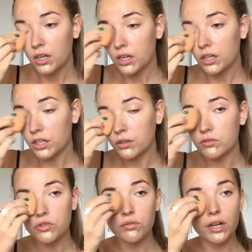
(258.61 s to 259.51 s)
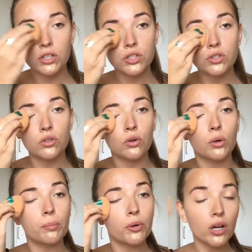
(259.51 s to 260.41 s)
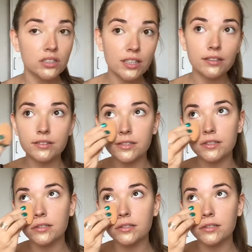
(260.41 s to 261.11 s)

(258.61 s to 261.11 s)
you know, drugstore products.